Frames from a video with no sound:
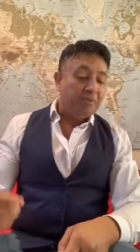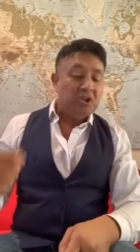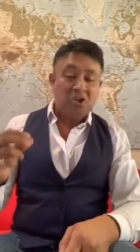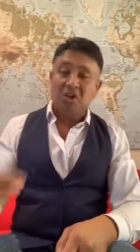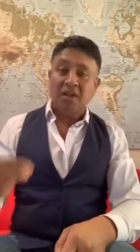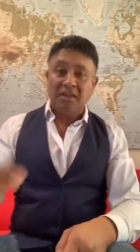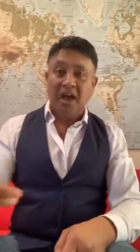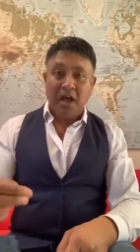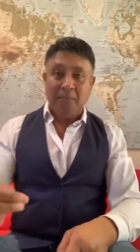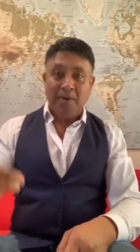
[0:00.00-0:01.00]
simply shut
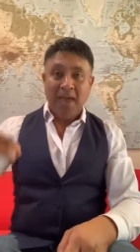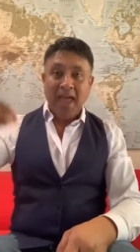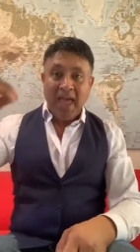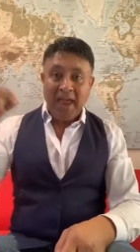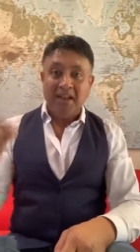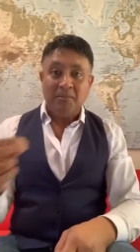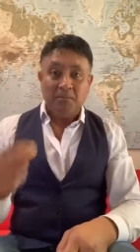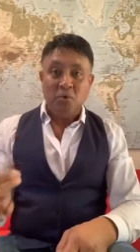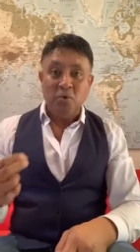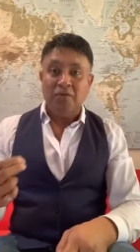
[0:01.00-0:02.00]
up and
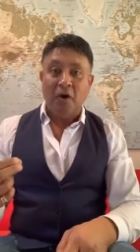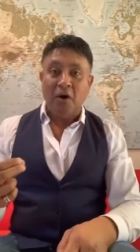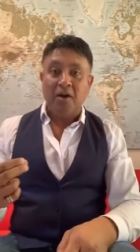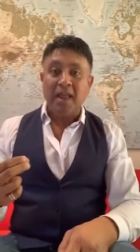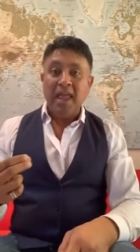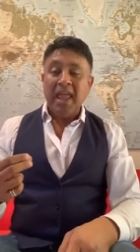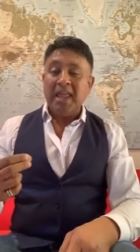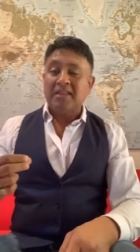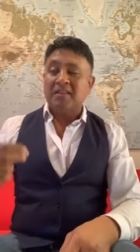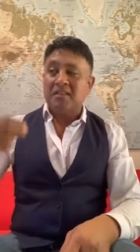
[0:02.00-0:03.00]
move on.
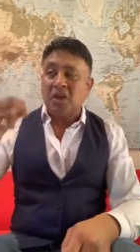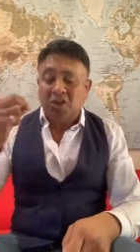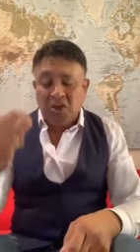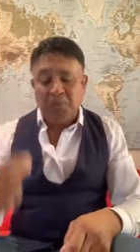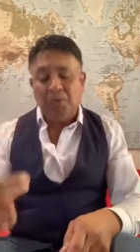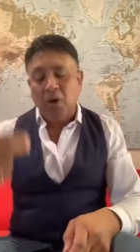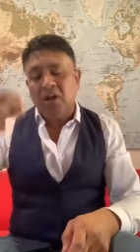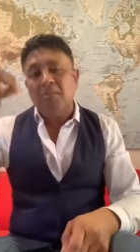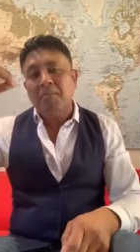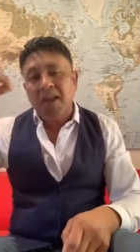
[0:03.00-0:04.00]
It's such a
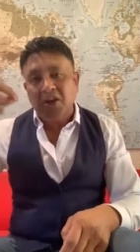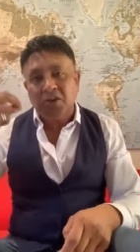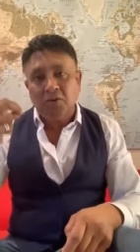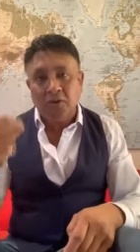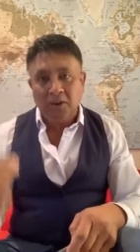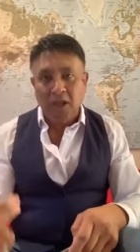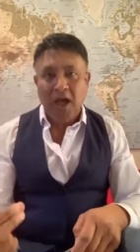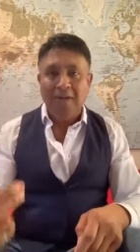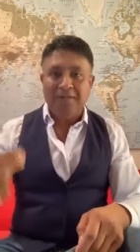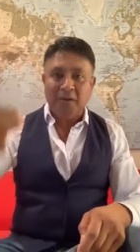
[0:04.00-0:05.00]
proclamation on
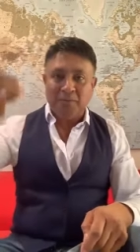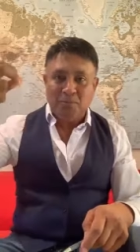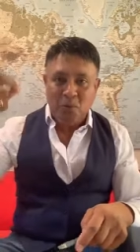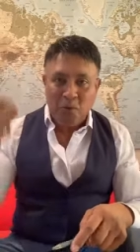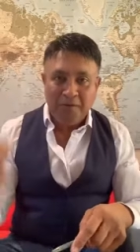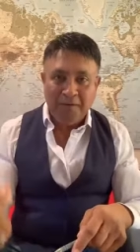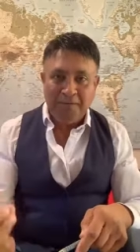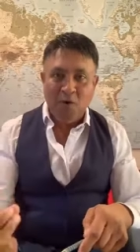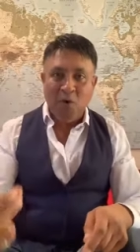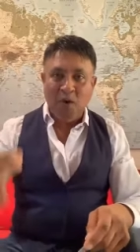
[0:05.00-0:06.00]
life and moving
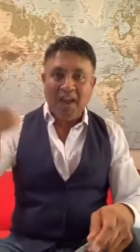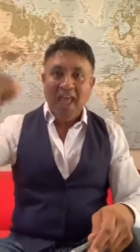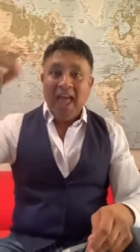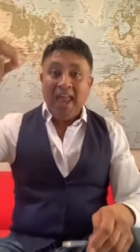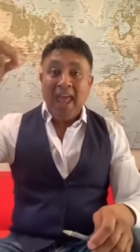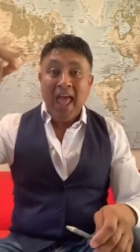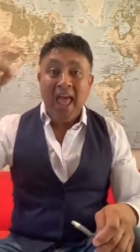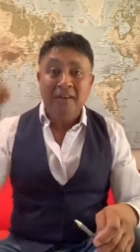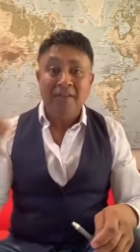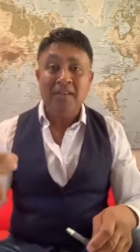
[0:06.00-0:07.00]
forward and
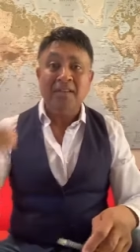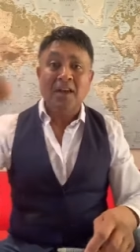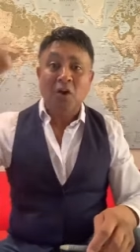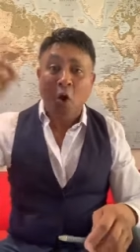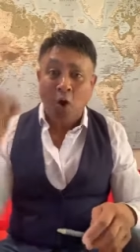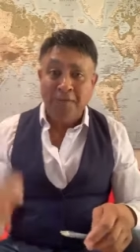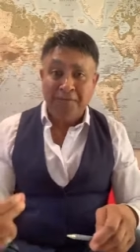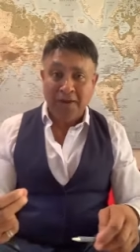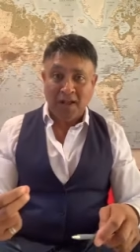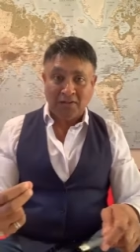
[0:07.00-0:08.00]
having the
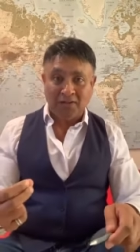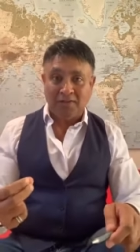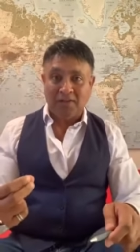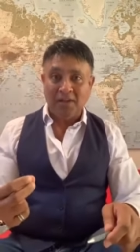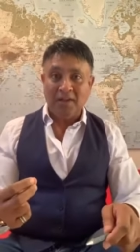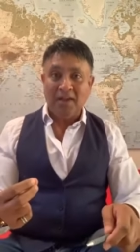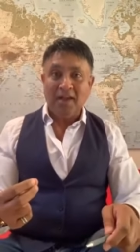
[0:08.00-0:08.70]
confidence